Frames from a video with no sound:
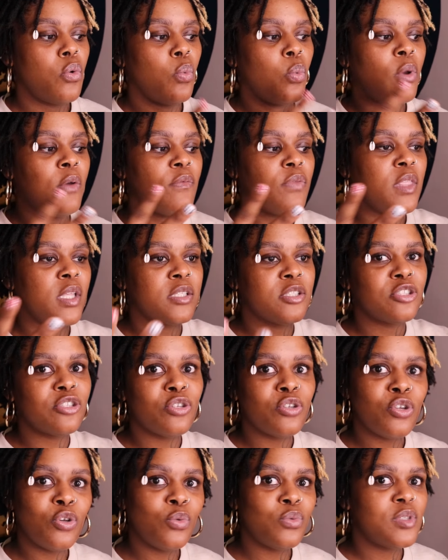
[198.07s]
with this
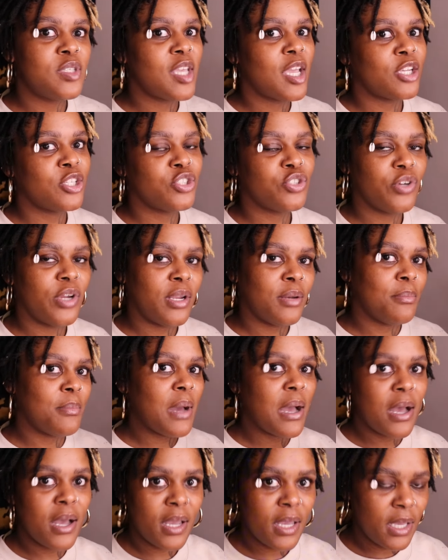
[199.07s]
new texture in
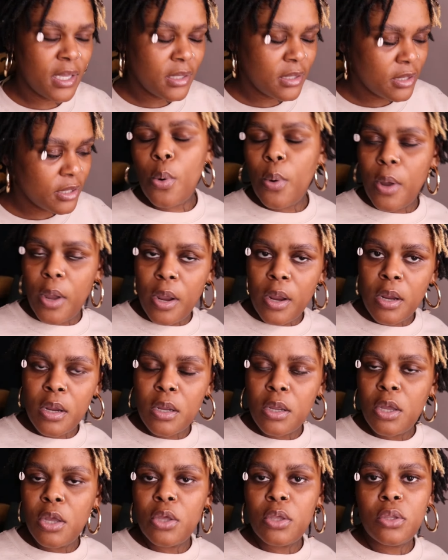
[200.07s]
mind, or
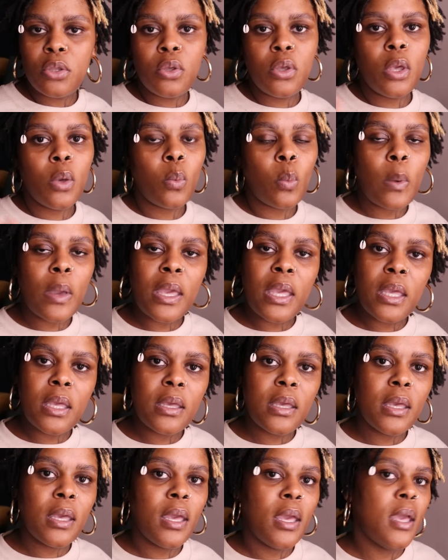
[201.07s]
you can wait,
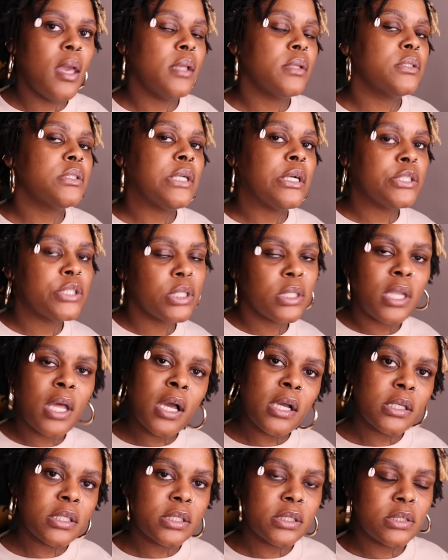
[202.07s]
start your
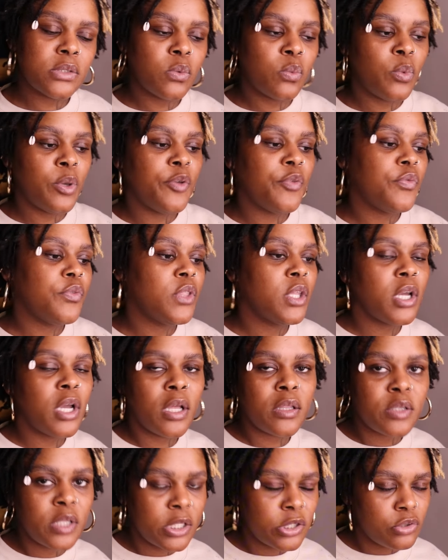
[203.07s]
locks with the
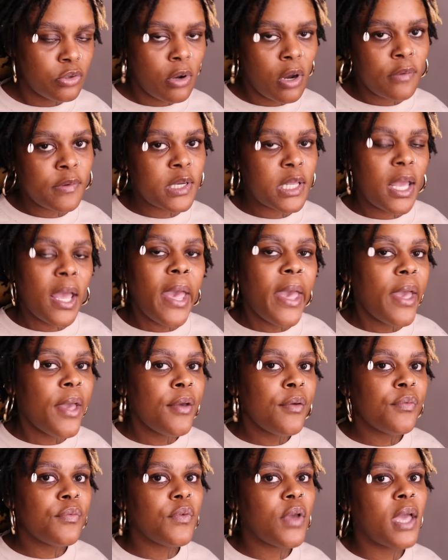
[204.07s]
color that you already
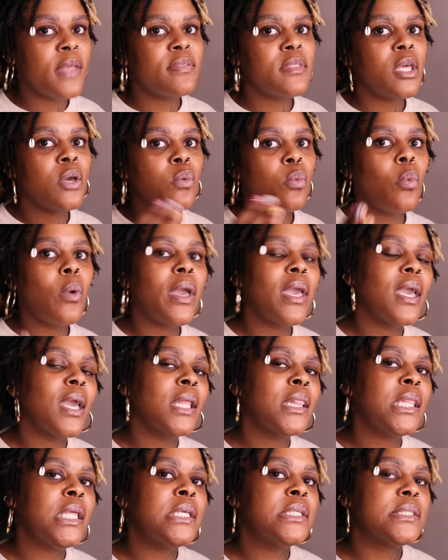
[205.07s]
have, and then wait
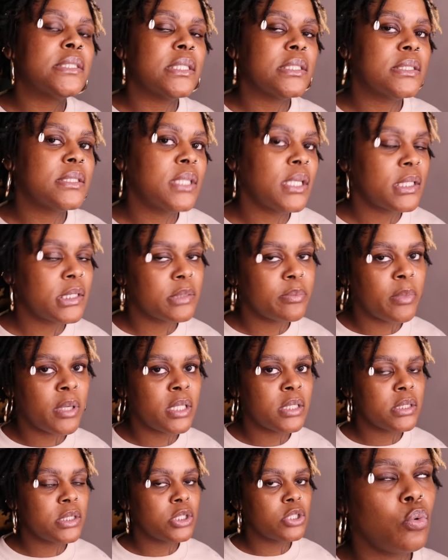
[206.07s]
at least 6
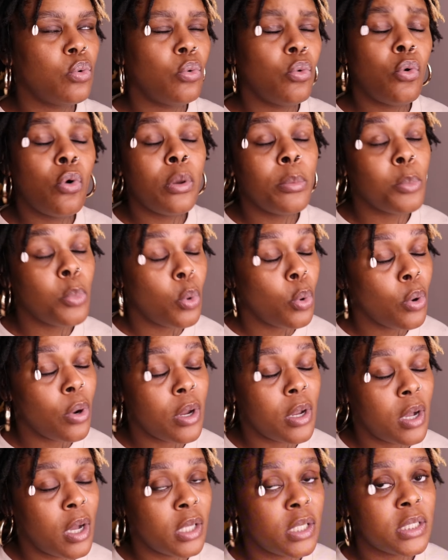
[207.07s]
months or
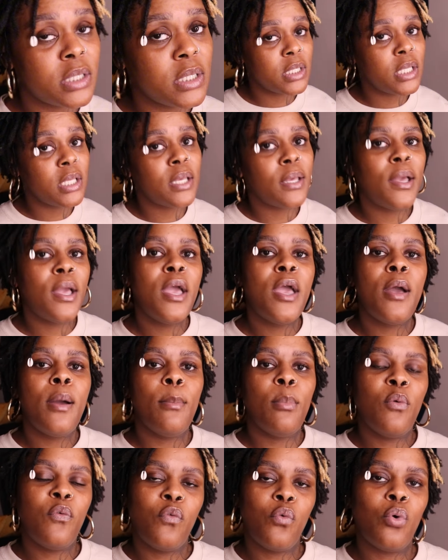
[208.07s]
more, honestly,
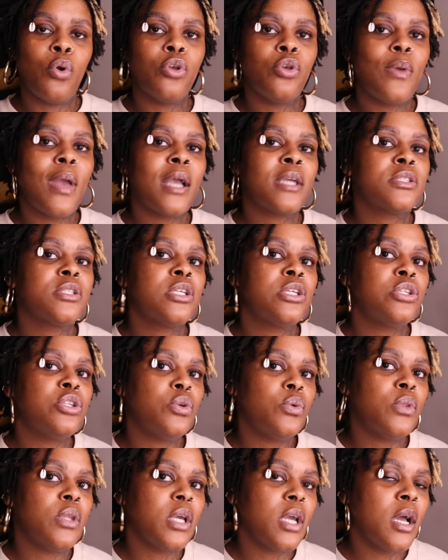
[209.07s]
before you actually
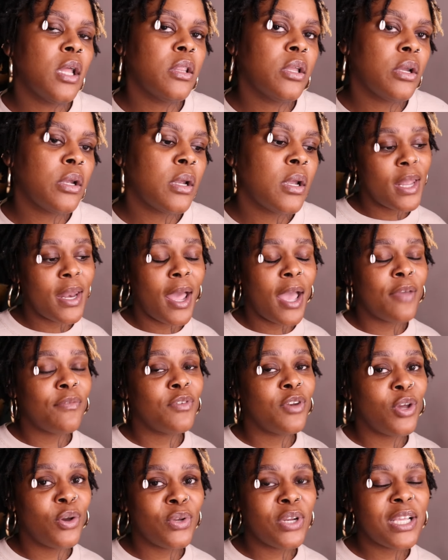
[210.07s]
do the color. And I've
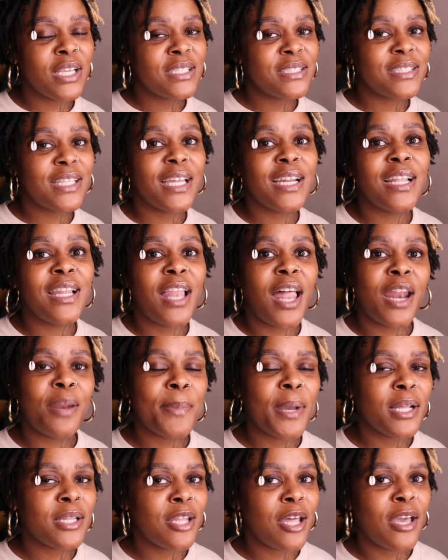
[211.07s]
noticed that a lot of
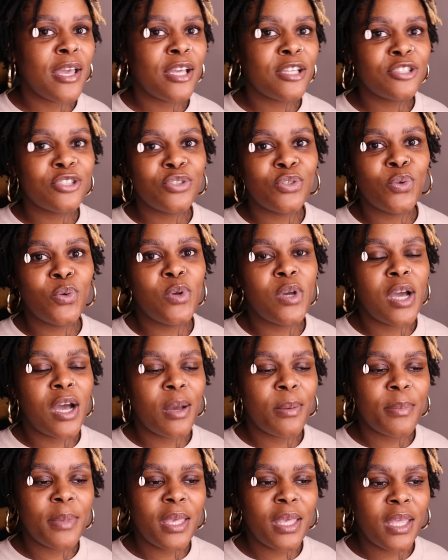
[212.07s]
my clients who
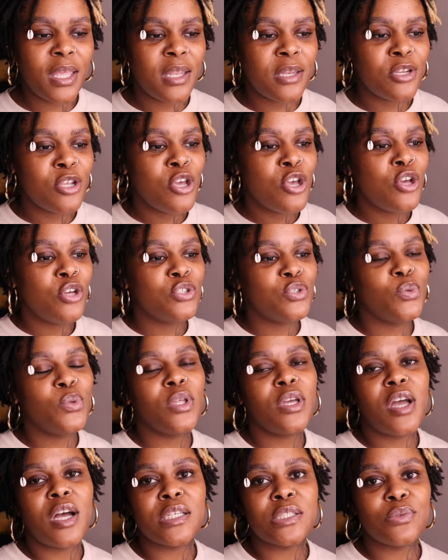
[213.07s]
come in to
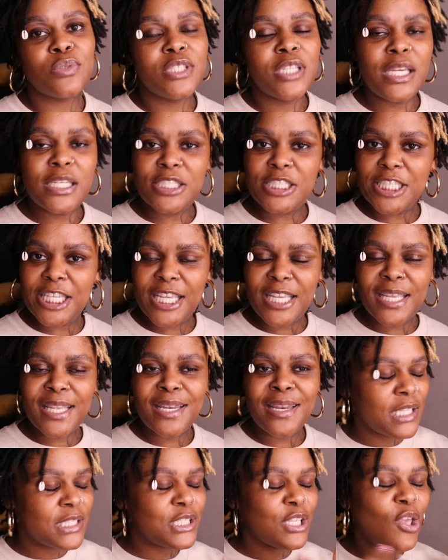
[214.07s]
the consultation,
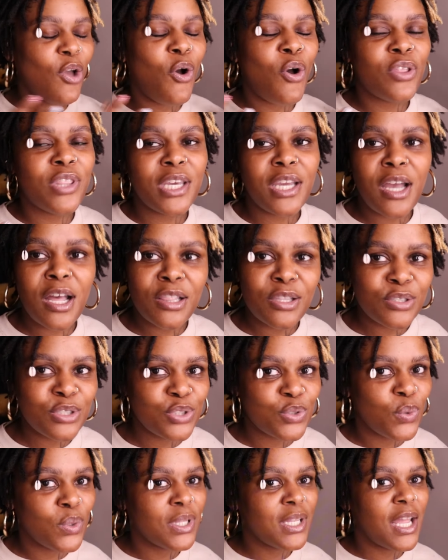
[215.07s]
they see all the colors
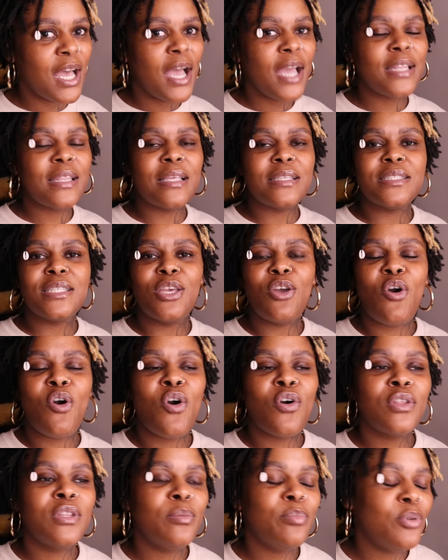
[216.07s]
online. They see
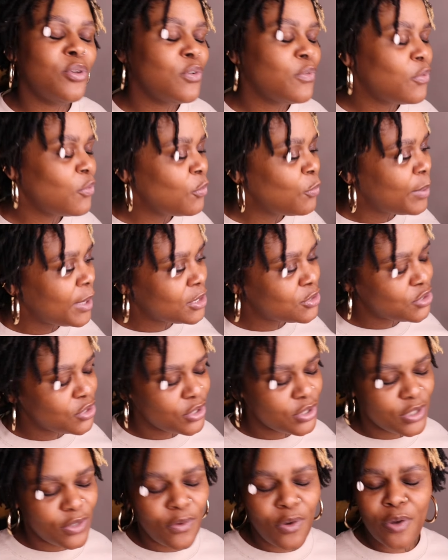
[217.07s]
all the beautiful
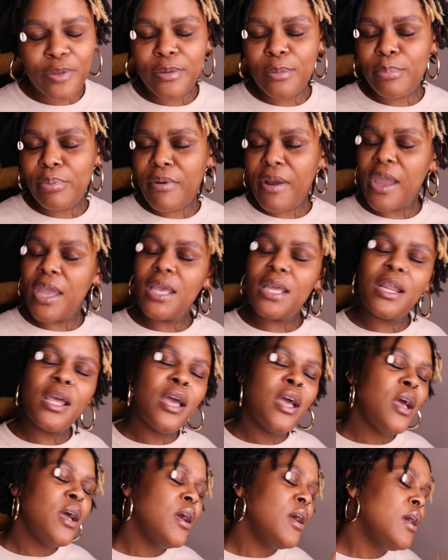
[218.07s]
pictures of all the bright
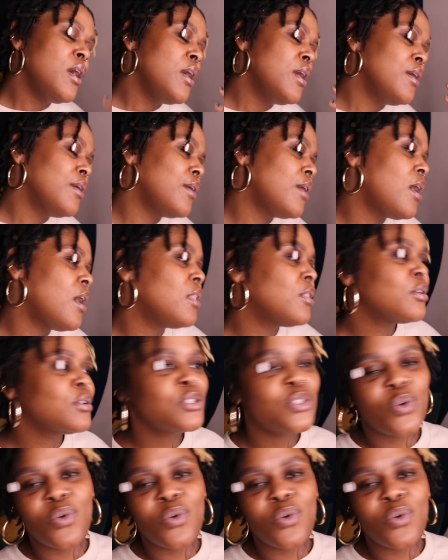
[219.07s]
colors